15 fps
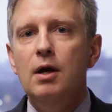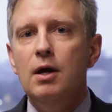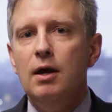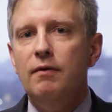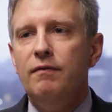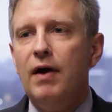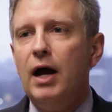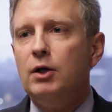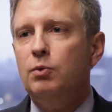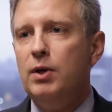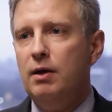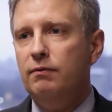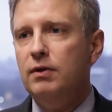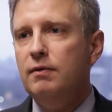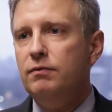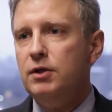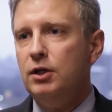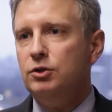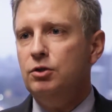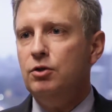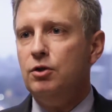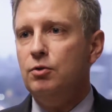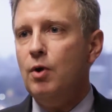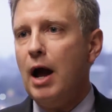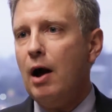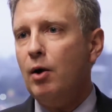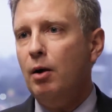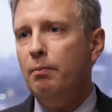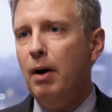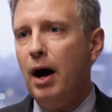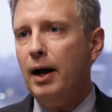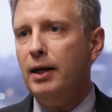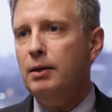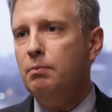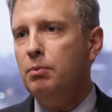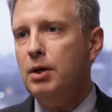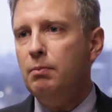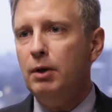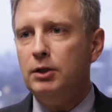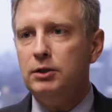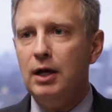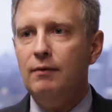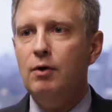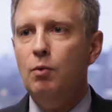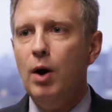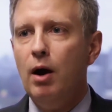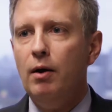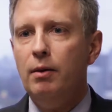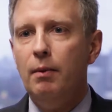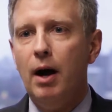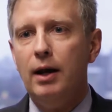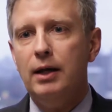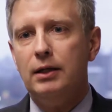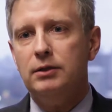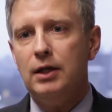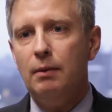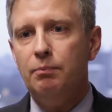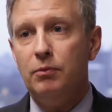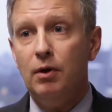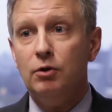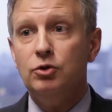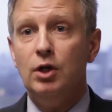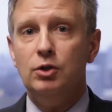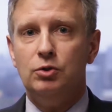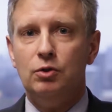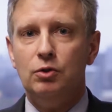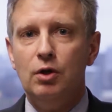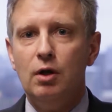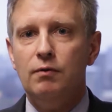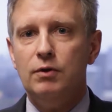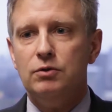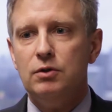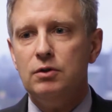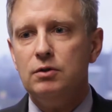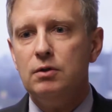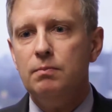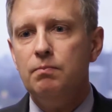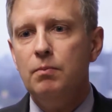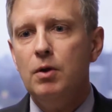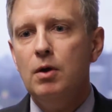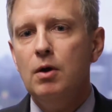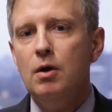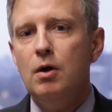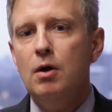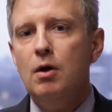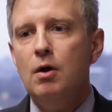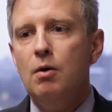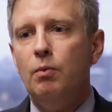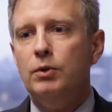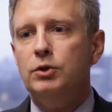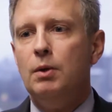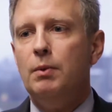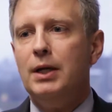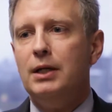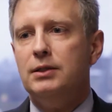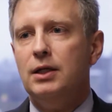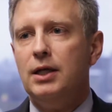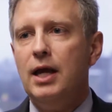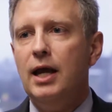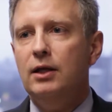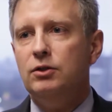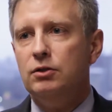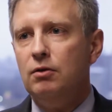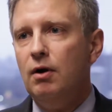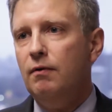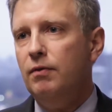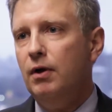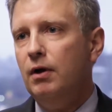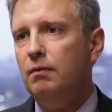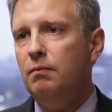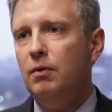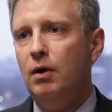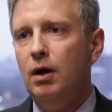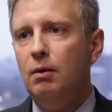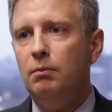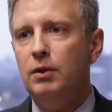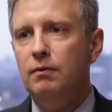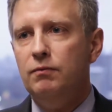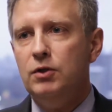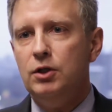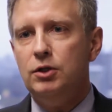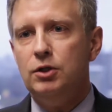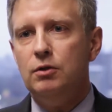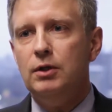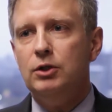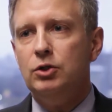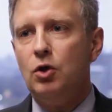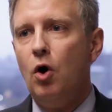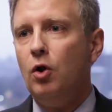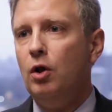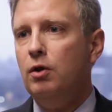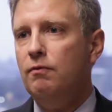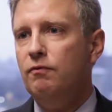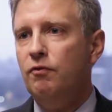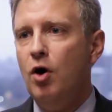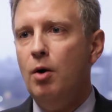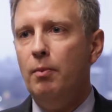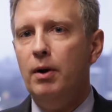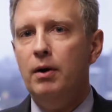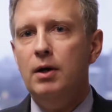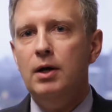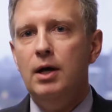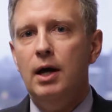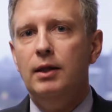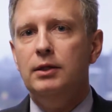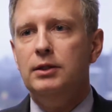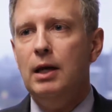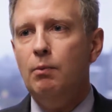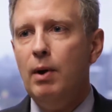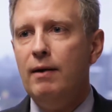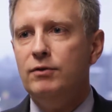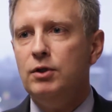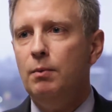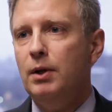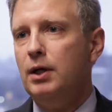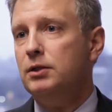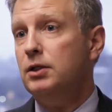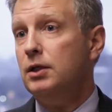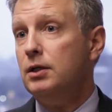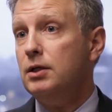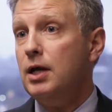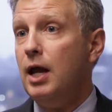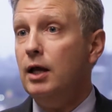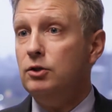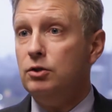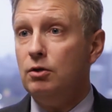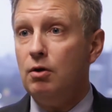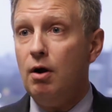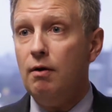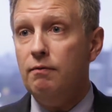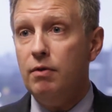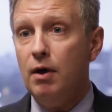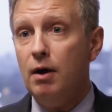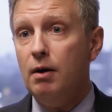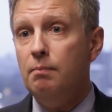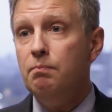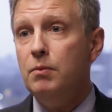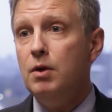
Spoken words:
In fact, we have lymph tissue throughout our body, pretty much everywhere in the body except our central nervous system. When someone gets a cancer of the lymph tissue, that's called a lymphoma. In the same way, if someone gets a cancer of the